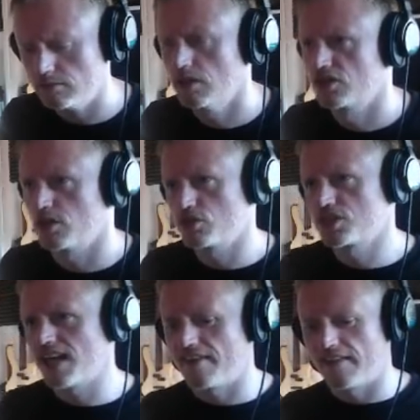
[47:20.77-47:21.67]
So I'm just
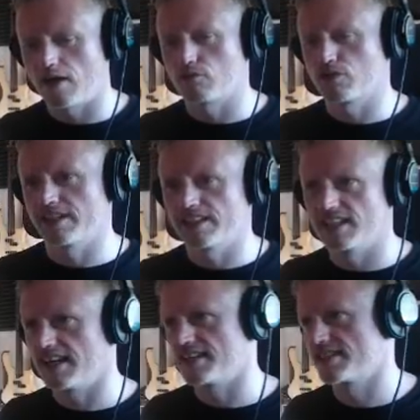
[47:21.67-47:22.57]
getting that really
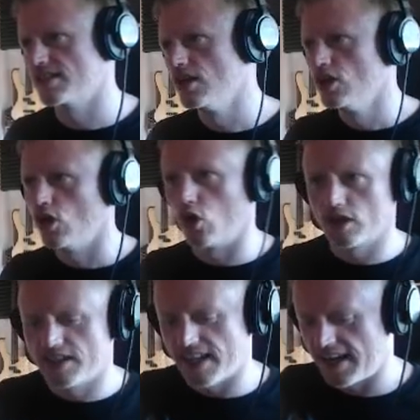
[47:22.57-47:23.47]
nice
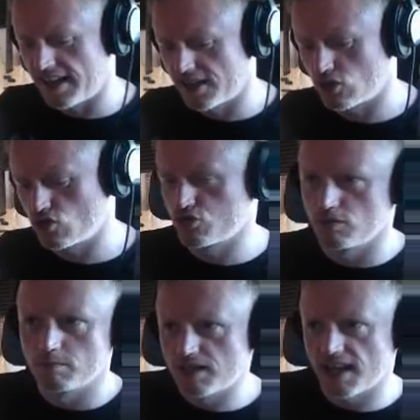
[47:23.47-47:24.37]
organic
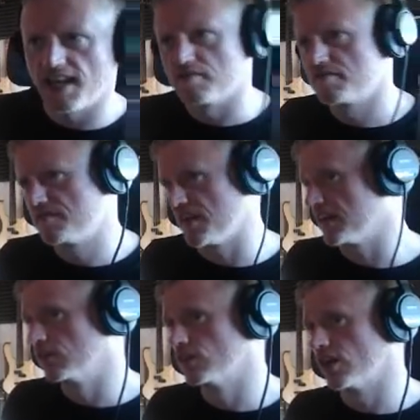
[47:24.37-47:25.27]
drum kit
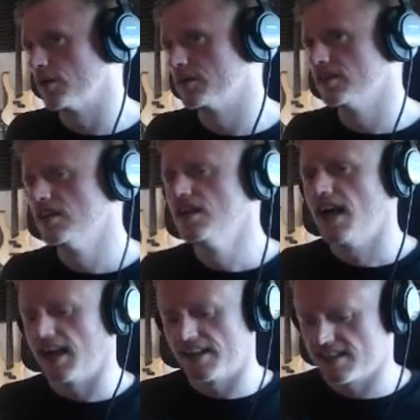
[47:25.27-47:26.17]
feel going.
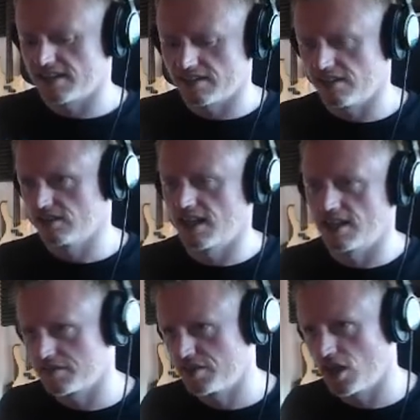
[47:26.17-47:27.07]
And there's like little
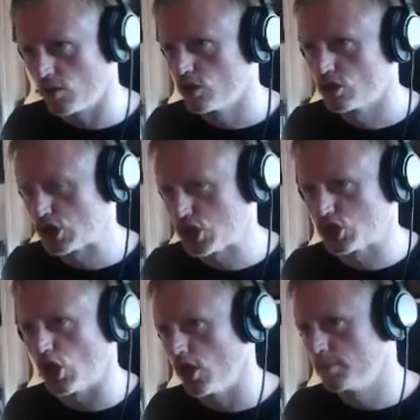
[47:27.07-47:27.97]
kind of, you know,
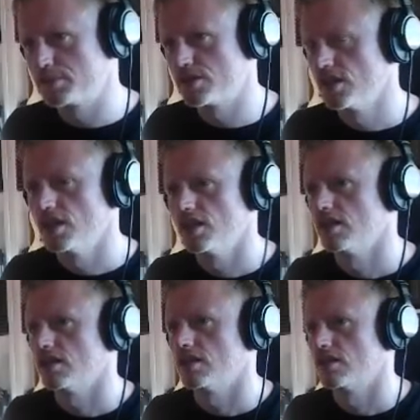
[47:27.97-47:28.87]
stopped,
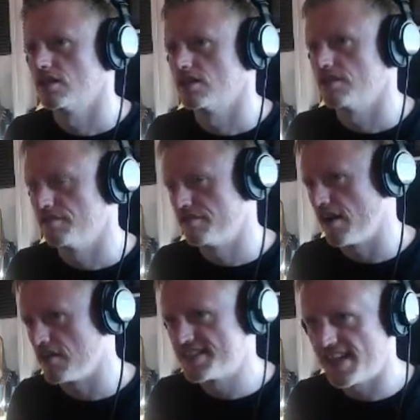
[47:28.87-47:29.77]

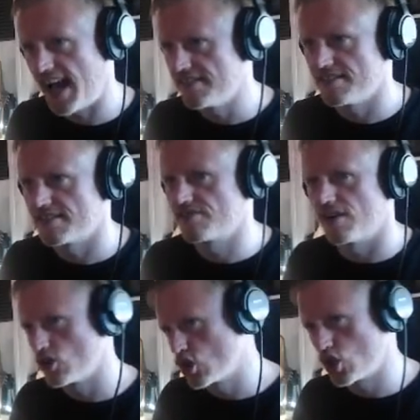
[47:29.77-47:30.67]
very tense,
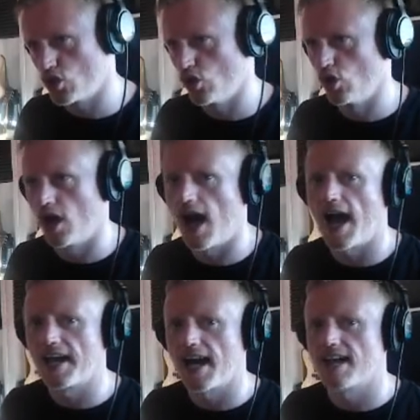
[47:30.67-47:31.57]
very short
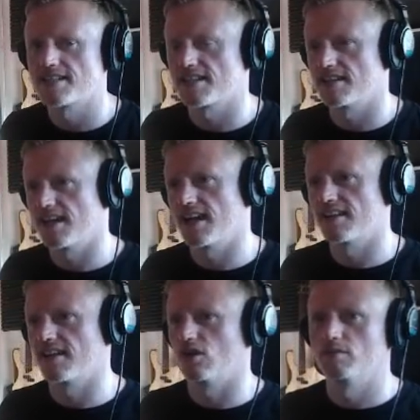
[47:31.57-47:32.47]
hi-hats in there
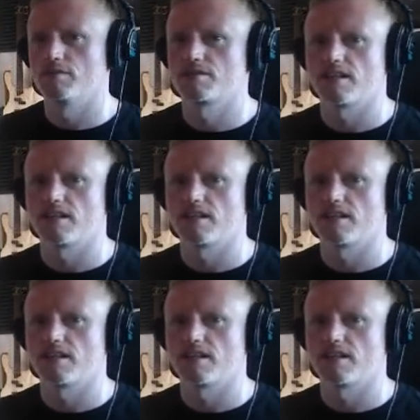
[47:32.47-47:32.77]
that almost